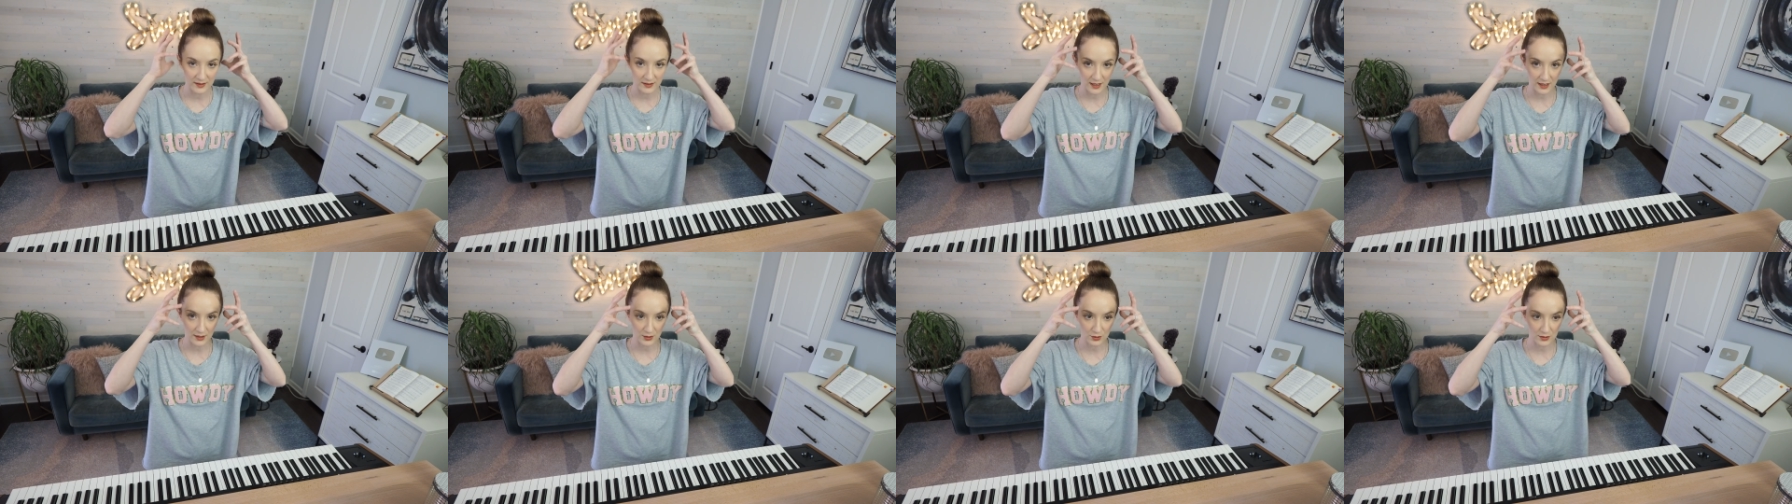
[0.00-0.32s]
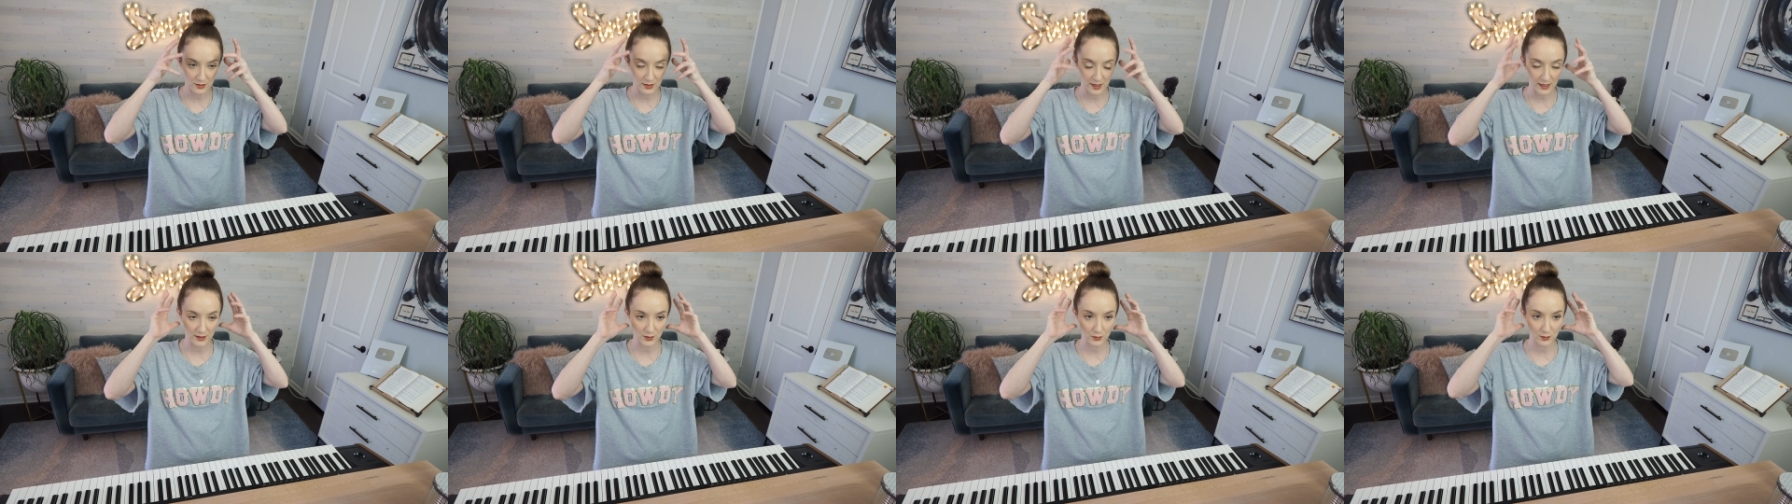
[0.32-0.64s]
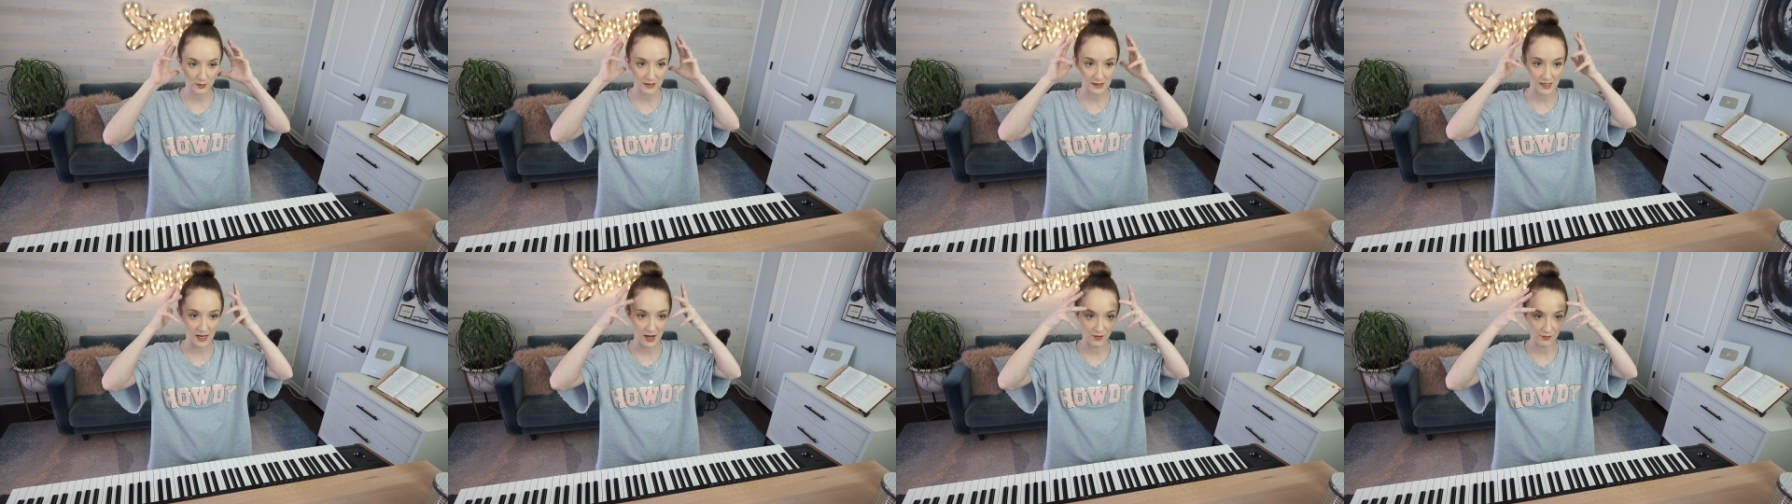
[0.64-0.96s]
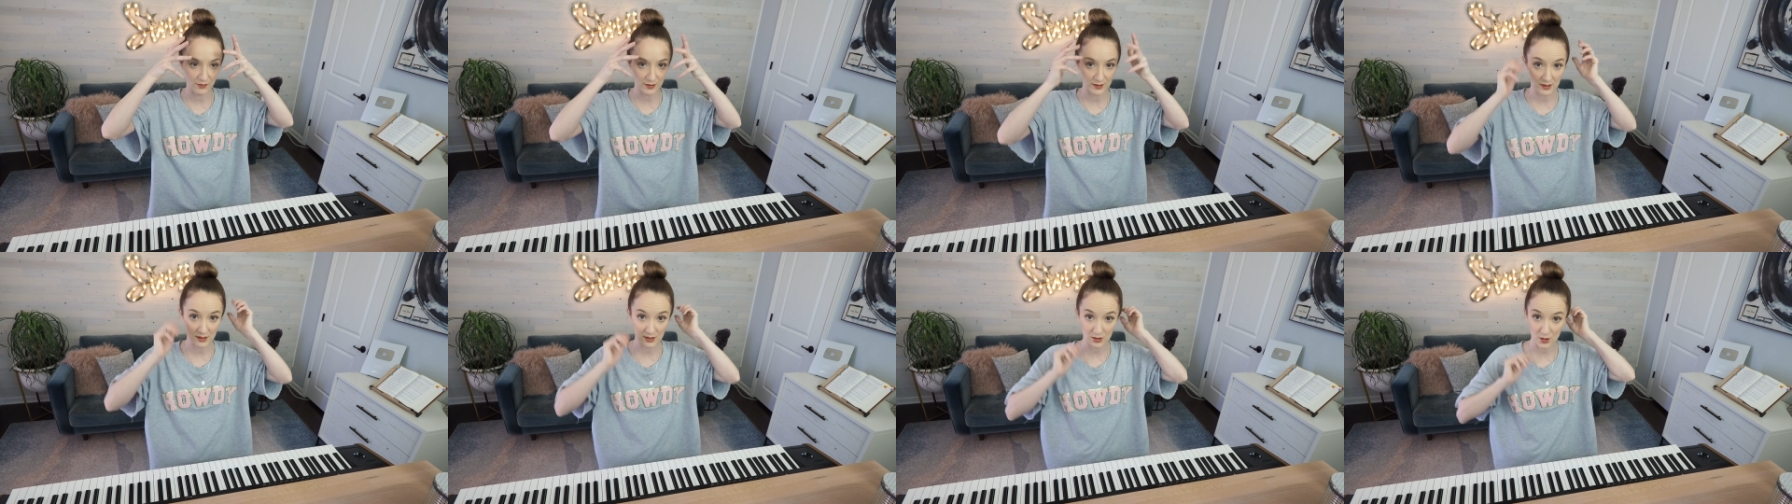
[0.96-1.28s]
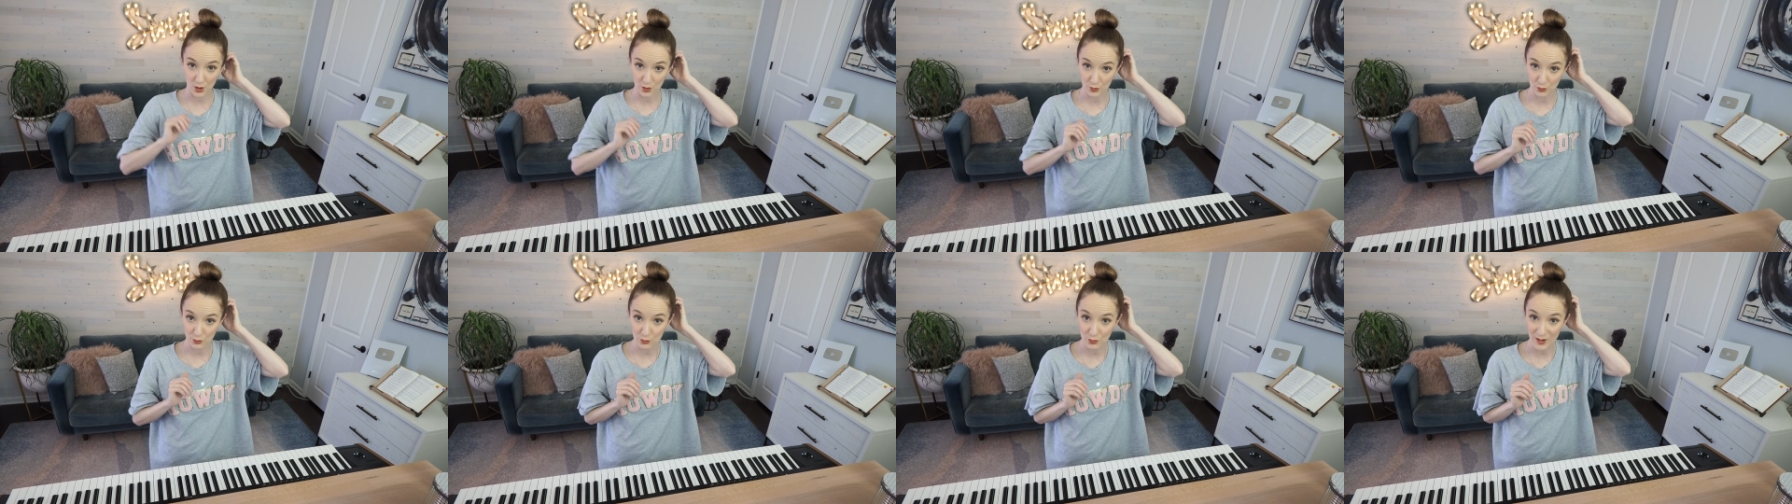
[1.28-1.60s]
exercise was an emphasis
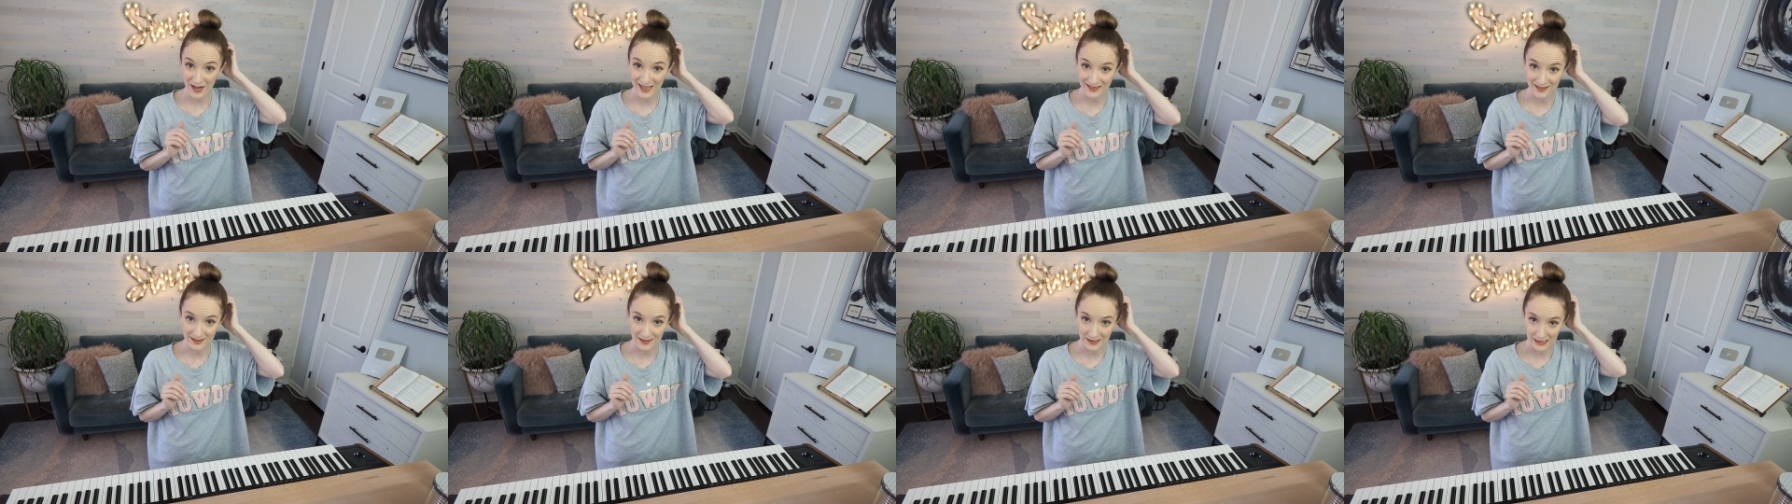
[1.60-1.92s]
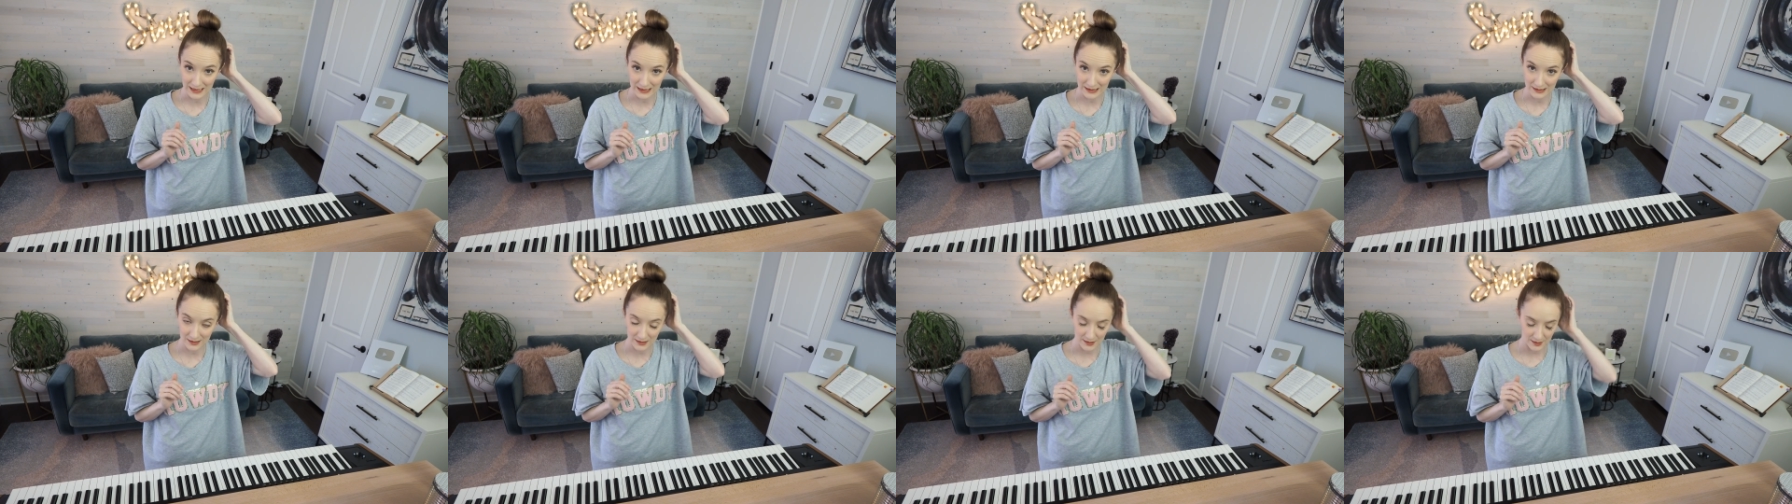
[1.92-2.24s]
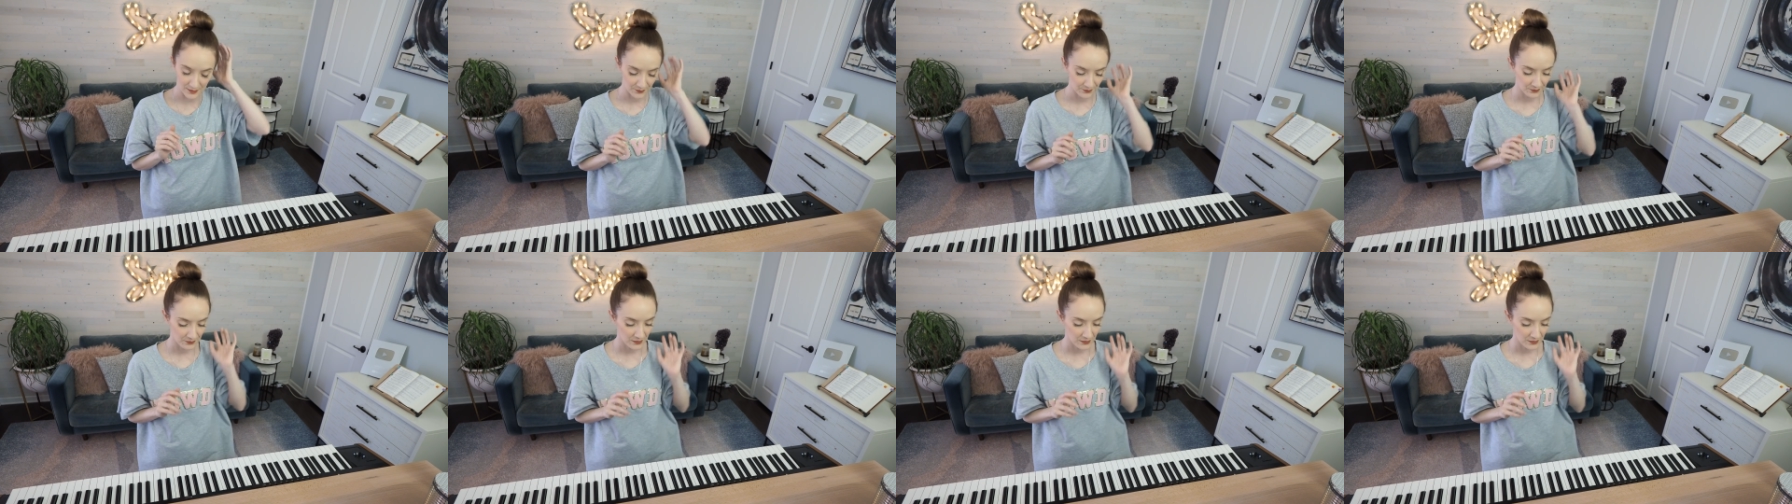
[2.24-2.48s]
on resonance.